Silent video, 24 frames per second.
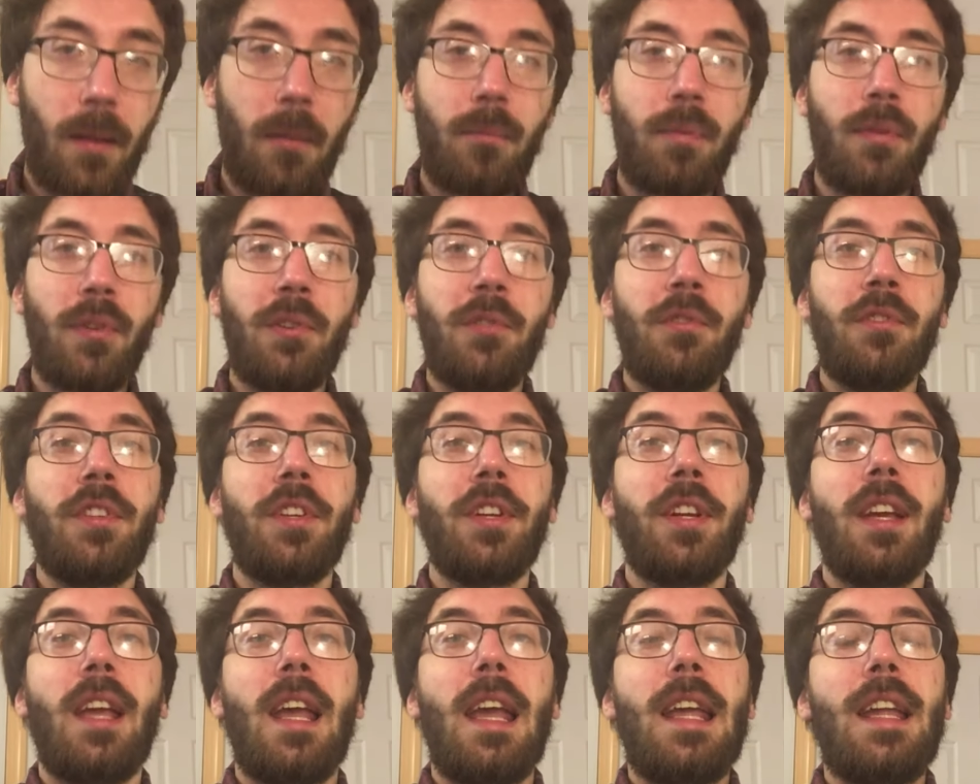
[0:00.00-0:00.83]

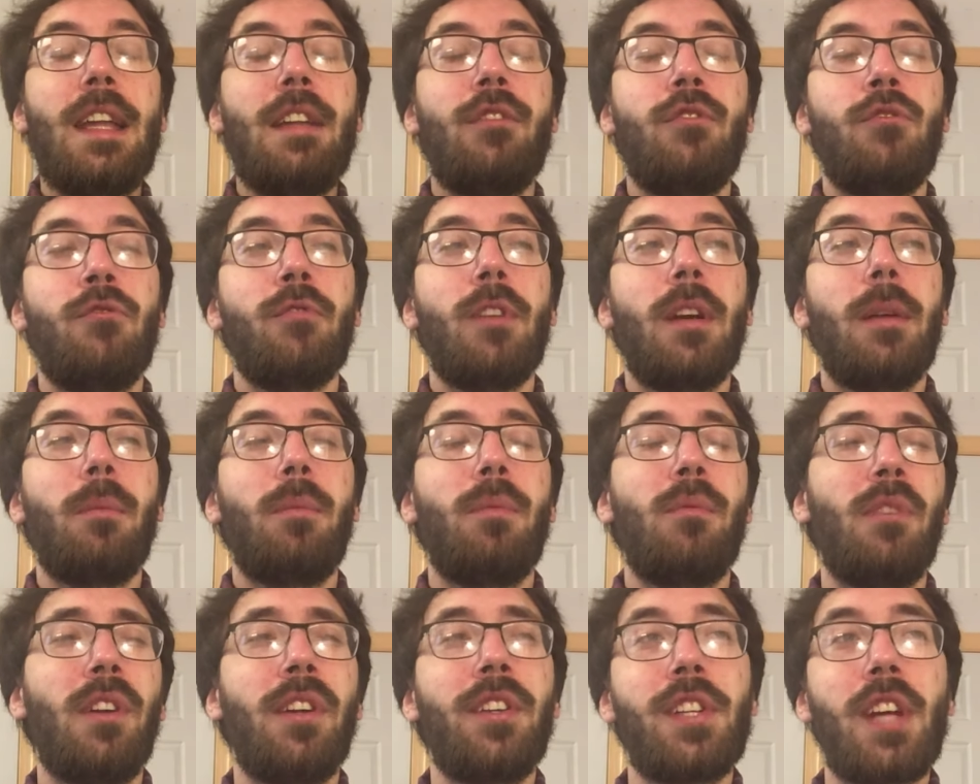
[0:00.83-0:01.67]
producing a
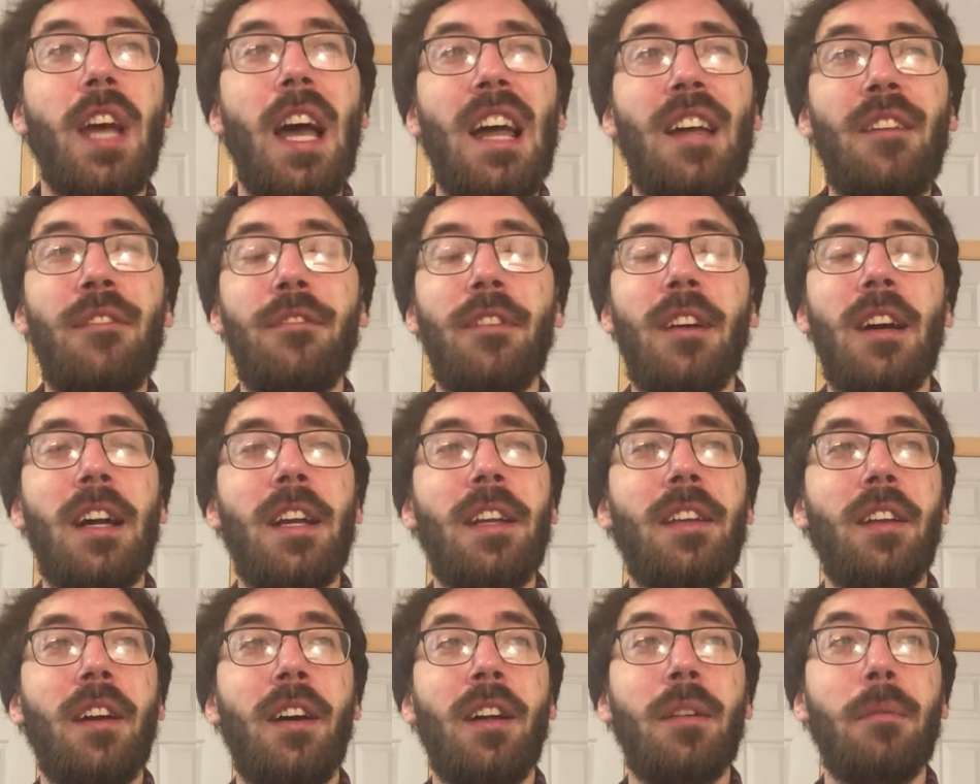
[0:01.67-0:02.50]
drip which I
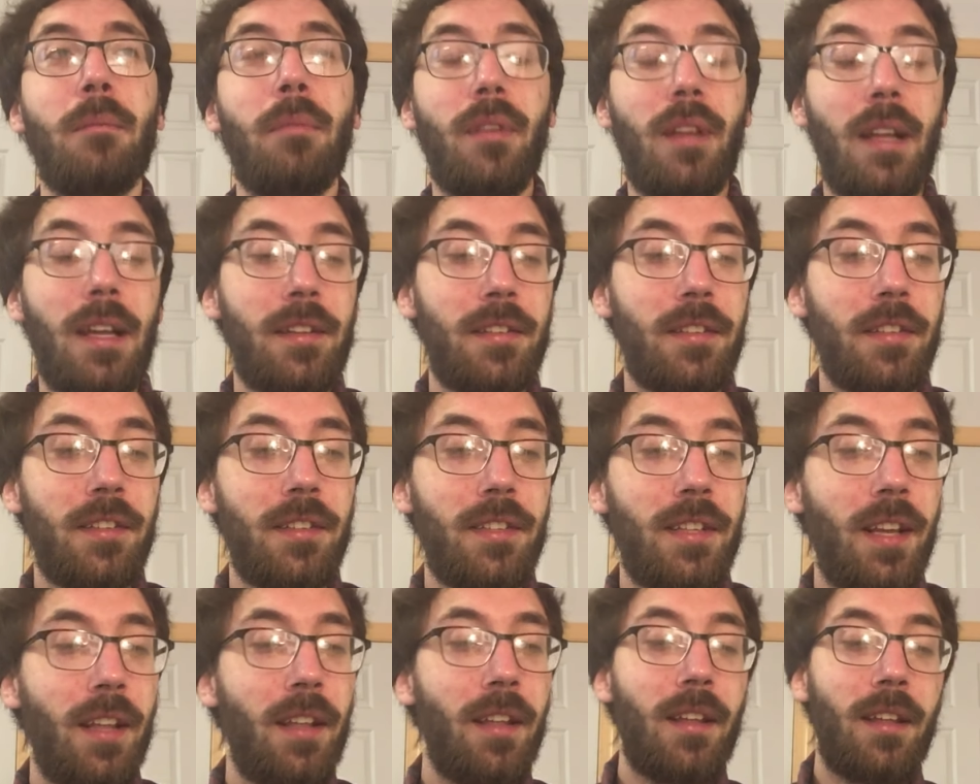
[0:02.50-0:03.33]
find
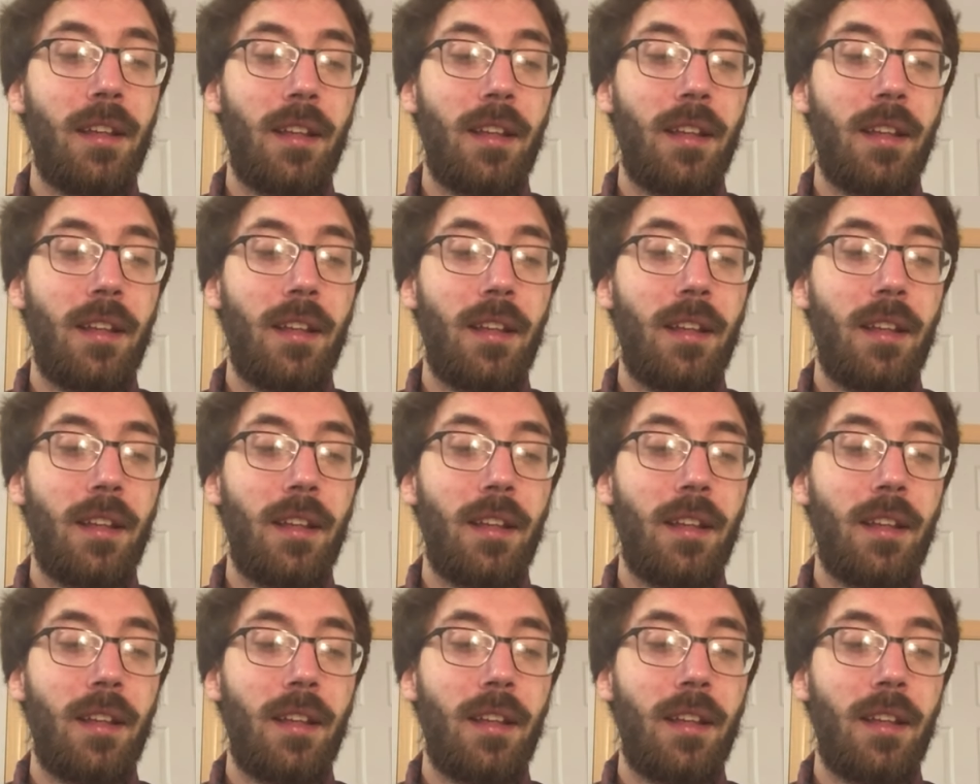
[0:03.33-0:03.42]
unpleasant.